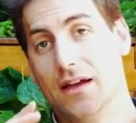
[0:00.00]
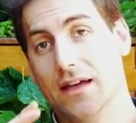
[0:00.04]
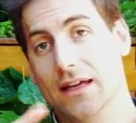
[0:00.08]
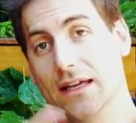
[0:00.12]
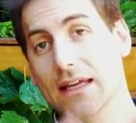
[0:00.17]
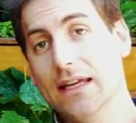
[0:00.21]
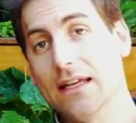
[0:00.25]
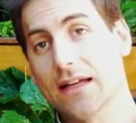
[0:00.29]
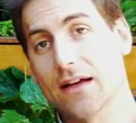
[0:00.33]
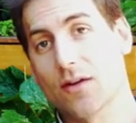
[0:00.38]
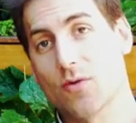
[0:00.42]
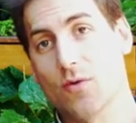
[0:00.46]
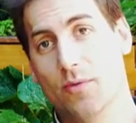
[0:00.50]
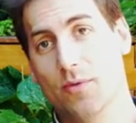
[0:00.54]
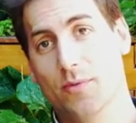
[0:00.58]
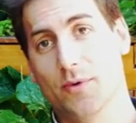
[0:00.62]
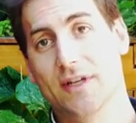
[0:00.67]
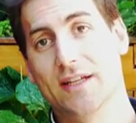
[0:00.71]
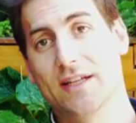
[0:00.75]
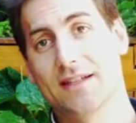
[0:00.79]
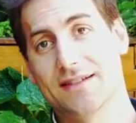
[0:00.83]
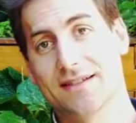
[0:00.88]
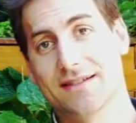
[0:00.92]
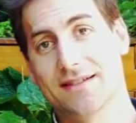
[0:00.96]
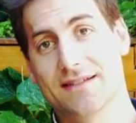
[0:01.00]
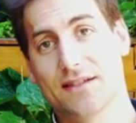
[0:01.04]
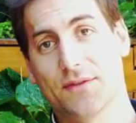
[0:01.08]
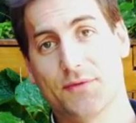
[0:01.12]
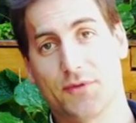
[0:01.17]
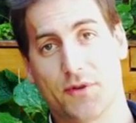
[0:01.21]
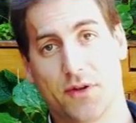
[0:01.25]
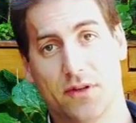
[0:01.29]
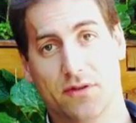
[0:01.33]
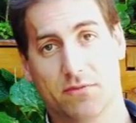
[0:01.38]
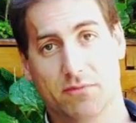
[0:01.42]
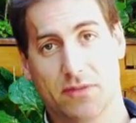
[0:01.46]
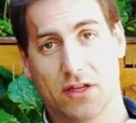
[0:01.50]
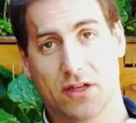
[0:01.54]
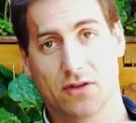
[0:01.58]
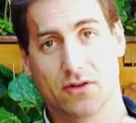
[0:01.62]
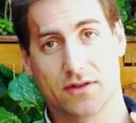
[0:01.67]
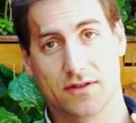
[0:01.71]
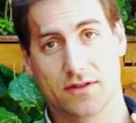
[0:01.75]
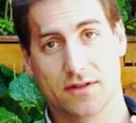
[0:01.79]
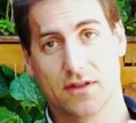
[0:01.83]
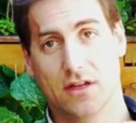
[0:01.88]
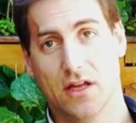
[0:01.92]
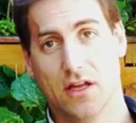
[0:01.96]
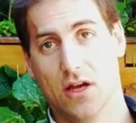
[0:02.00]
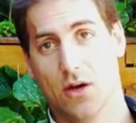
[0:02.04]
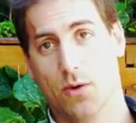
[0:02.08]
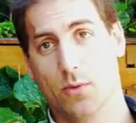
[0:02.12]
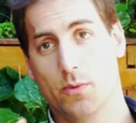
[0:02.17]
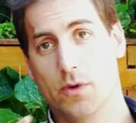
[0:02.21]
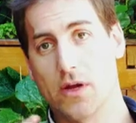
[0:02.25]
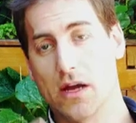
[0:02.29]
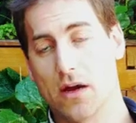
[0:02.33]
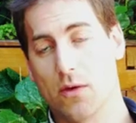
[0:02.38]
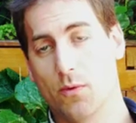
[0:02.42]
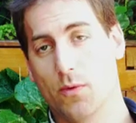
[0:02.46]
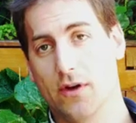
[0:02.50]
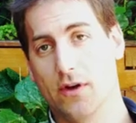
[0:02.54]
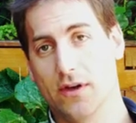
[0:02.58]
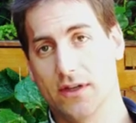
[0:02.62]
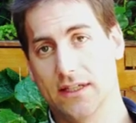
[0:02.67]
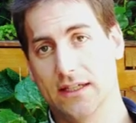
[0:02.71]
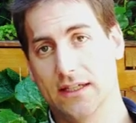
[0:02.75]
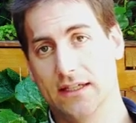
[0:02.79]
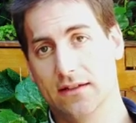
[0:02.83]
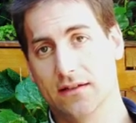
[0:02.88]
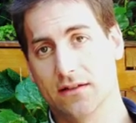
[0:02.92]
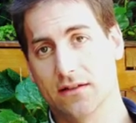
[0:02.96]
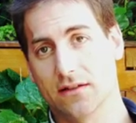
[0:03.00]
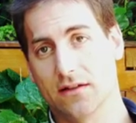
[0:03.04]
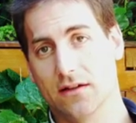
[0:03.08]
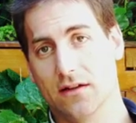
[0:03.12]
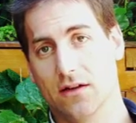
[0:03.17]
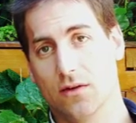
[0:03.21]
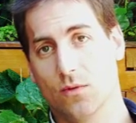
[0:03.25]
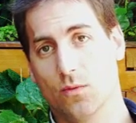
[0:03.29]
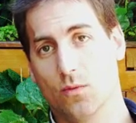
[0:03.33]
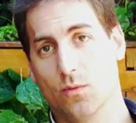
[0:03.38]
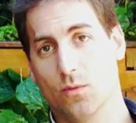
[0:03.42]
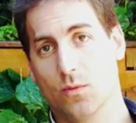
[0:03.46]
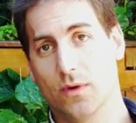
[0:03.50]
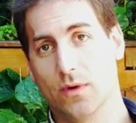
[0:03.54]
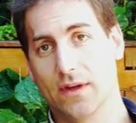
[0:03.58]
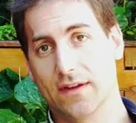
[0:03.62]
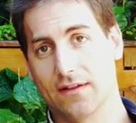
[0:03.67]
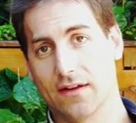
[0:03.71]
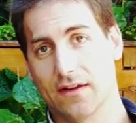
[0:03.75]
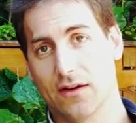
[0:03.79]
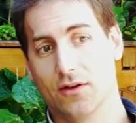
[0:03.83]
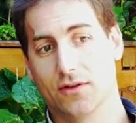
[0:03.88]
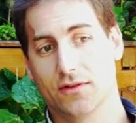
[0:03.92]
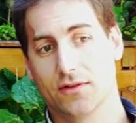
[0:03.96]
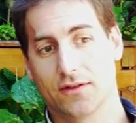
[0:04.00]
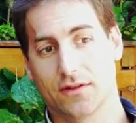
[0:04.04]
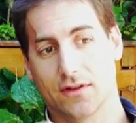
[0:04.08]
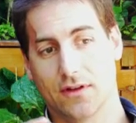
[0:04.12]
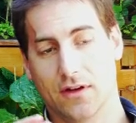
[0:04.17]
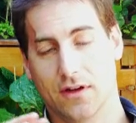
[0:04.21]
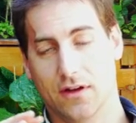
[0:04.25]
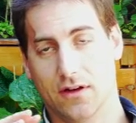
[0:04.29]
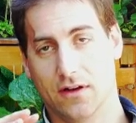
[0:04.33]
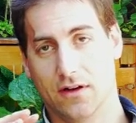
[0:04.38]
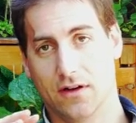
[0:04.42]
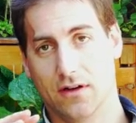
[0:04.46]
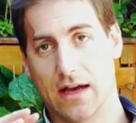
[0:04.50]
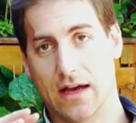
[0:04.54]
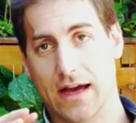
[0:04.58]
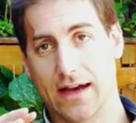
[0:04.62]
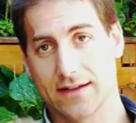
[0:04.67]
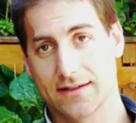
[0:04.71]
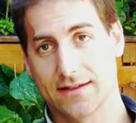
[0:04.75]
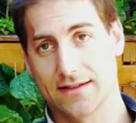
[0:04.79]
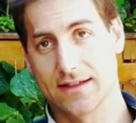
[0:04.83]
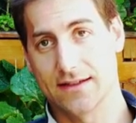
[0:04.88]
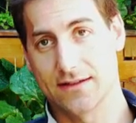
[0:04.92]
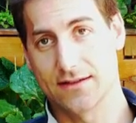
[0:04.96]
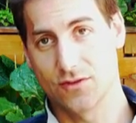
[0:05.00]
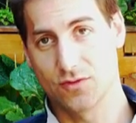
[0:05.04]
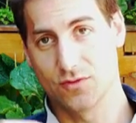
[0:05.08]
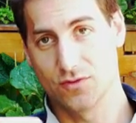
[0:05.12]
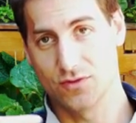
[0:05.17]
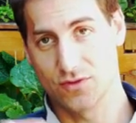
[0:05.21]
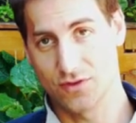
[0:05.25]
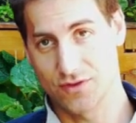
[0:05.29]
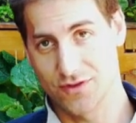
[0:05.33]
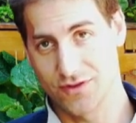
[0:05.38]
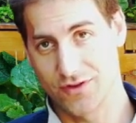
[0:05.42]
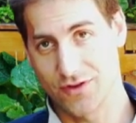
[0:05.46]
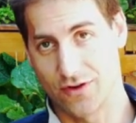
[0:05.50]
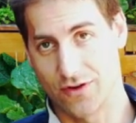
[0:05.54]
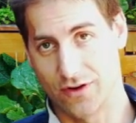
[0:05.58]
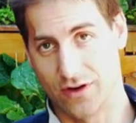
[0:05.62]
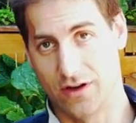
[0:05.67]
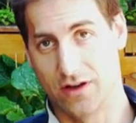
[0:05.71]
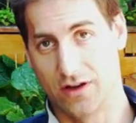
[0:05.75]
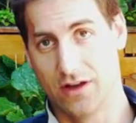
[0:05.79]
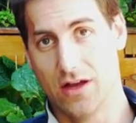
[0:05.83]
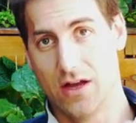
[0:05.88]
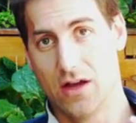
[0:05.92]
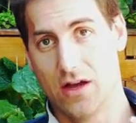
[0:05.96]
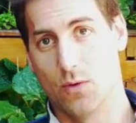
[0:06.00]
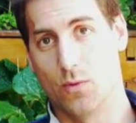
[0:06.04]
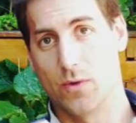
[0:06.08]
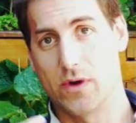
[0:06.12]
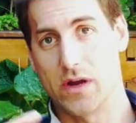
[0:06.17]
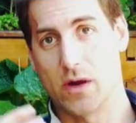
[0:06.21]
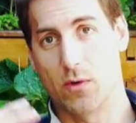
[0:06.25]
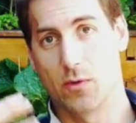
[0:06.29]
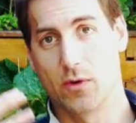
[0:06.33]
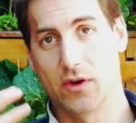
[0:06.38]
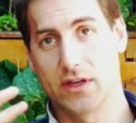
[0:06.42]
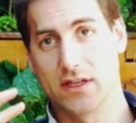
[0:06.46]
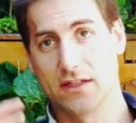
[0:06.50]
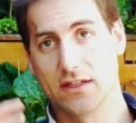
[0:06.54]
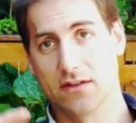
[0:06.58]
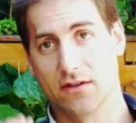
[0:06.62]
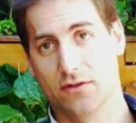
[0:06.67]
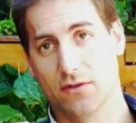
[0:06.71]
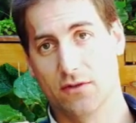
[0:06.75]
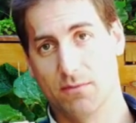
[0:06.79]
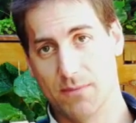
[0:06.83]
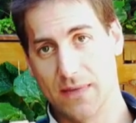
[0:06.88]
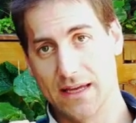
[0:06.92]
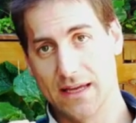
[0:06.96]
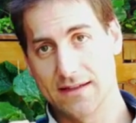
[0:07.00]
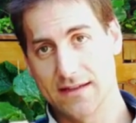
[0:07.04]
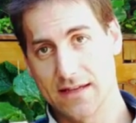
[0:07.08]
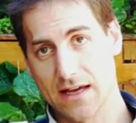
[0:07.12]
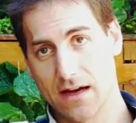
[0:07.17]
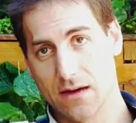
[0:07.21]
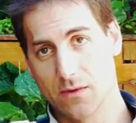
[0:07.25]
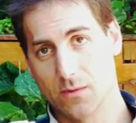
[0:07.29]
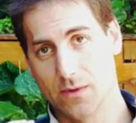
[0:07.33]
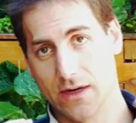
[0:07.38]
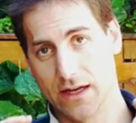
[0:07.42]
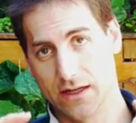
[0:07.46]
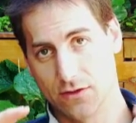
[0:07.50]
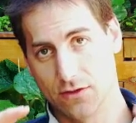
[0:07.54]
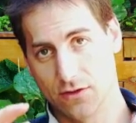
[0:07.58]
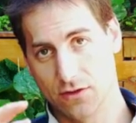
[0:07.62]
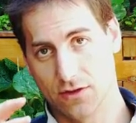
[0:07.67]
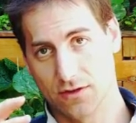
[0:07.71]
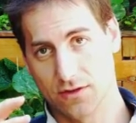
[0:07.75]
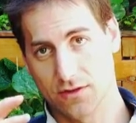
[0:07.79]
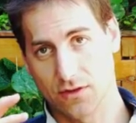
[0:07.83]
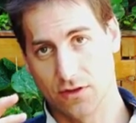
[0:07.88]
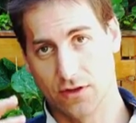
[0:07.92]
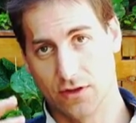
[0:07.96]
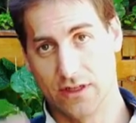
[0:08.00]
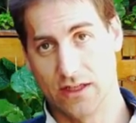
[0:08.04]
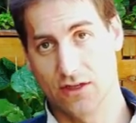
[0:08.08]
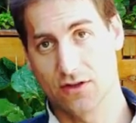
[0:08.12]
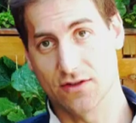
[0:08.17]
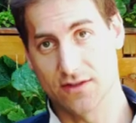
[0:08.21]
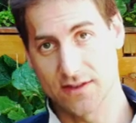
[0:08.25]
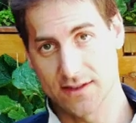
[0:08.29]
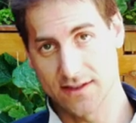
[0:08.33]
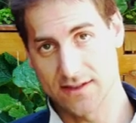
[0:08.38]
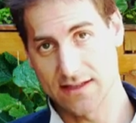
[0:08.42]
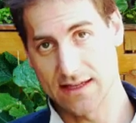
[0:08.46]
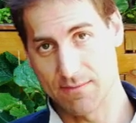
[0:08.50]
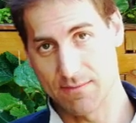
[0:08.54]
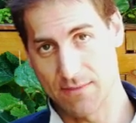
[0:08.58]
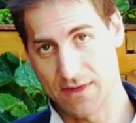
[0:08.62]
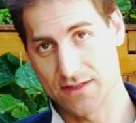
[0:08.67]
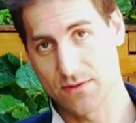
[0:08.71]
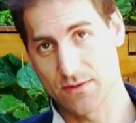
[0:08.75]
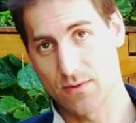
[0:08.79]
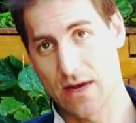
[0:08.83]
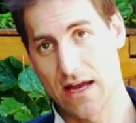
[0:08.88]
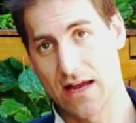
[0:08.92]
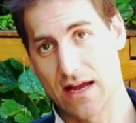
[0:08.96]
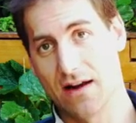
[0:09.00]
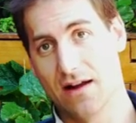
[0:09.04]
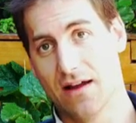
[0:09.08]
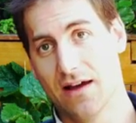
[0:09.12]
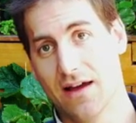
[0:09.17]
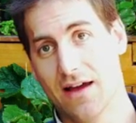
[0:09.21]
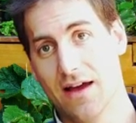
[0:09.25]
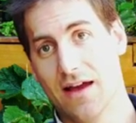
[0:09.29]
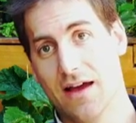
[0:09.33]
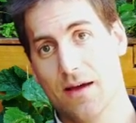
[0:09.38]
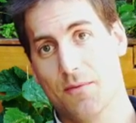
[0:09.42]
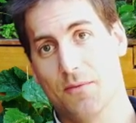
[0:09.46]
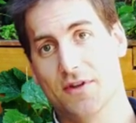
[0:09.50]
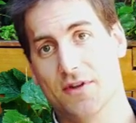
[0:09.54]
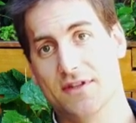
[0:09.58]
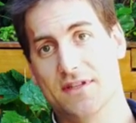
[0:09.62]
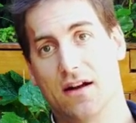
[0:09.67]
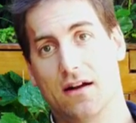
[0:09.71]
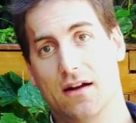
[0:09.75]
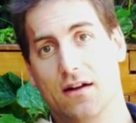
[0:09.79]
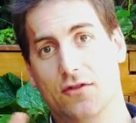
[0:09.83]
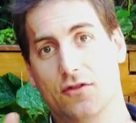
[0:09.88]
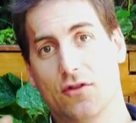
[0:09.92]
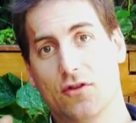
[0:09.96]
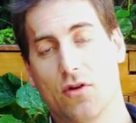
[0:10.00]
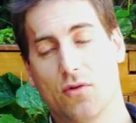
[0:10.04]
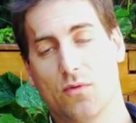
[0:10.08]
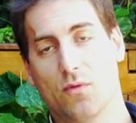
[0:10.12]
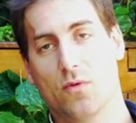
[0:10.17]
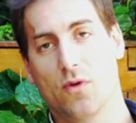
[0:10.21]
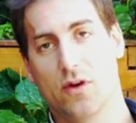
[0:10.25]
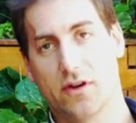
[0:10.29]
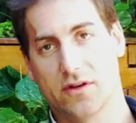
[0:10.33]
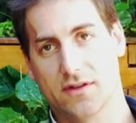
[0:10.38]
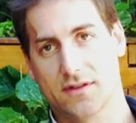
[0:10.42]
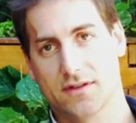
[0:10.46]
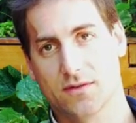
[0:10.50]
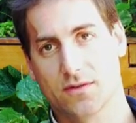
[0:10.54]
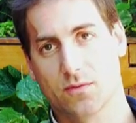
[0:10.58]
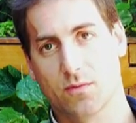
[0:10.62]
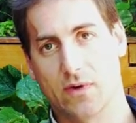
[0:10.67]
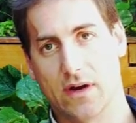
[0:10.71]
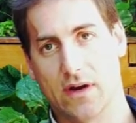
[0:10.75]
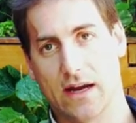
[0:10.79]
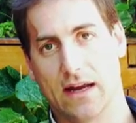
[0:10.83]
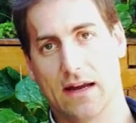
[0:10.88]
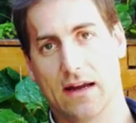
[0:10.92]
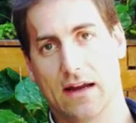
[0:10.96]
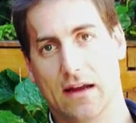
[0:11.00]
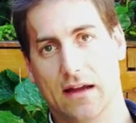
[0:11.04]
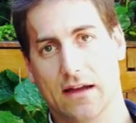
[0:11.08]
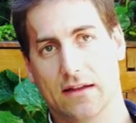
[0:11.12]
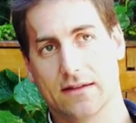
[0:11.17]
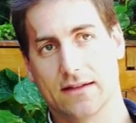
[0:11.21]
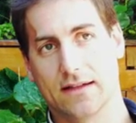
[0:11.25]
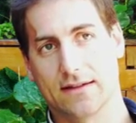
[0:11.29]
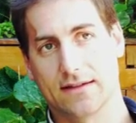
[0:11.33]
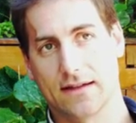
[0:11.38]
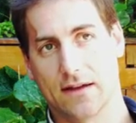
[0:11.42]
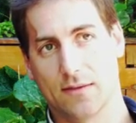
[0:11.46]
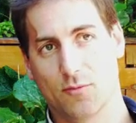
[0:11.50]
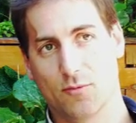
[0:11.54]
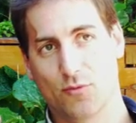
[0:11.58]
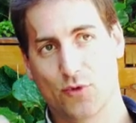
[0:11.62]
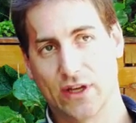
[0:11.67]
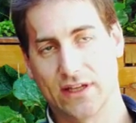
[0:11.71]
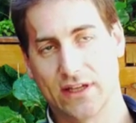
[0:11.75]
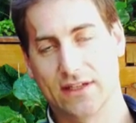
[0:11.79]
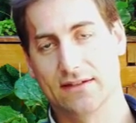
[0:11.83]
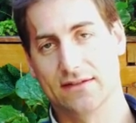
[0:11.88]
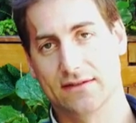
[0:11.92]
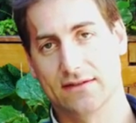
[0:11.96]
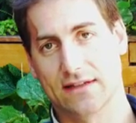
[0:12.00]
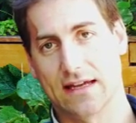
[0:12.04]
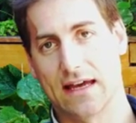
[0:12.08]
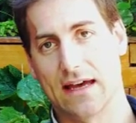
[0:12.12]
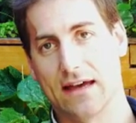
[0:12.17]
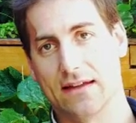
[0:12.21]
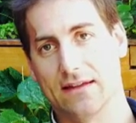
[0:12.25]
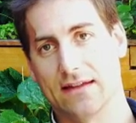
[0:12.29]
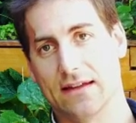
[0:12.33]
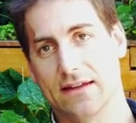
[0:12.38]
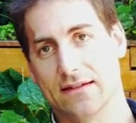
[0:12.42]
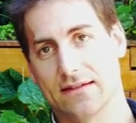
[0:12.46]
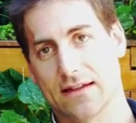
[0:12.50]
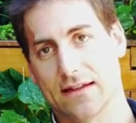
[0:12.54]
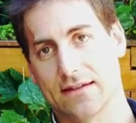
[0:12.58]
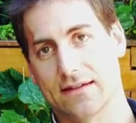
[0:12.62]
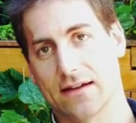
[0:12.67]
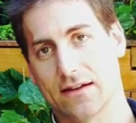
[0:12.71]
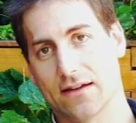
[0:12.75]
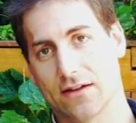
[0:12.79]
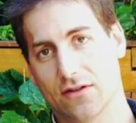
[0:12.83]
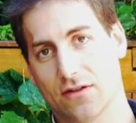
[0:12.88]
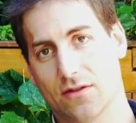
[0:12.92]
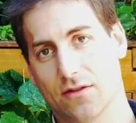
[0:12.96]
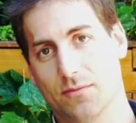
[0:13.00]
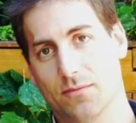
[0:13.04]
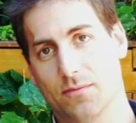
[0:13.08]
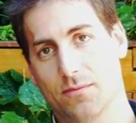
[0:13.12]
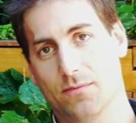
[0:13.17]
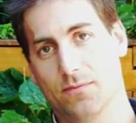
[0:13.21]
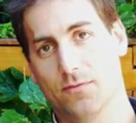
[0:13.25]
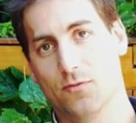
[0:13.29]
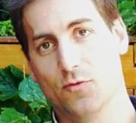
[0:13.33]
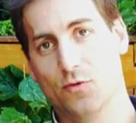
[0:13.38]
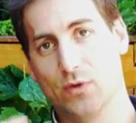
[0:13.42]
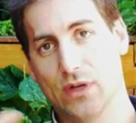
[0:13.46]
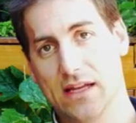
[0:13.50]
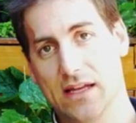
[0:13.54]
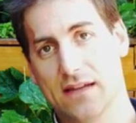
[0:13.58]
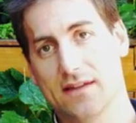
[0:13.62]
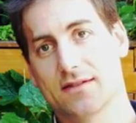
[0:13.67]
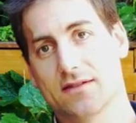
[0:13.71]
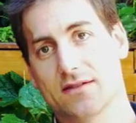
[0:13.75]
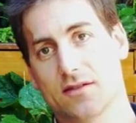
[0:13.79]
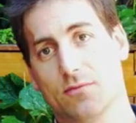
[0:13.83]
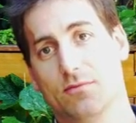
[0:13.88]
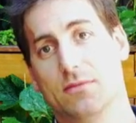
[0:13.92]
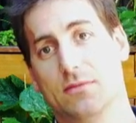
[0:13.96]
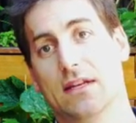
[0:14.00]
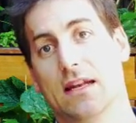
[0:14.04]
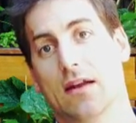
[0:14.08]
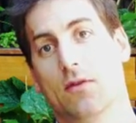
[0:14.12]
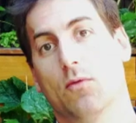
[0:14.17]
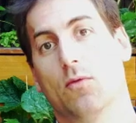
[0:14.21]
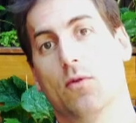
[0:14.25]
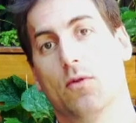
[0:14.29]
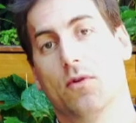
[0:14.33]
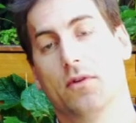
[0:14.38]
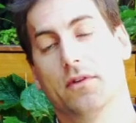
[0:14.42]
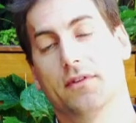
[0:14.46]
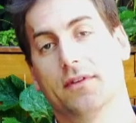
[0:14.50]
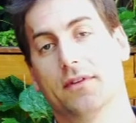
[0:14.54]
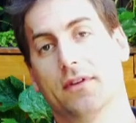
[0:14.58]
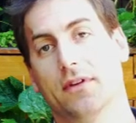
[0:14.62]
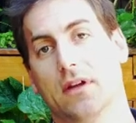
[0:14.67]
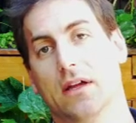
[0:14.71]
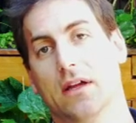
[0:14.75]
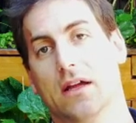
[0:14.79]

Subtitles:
In aquaponics it's different, because we are working without access to the soil. We are working on a media where you got an ecosystem as well, but there are no rocks where that are breaking down and that are going to release some minerals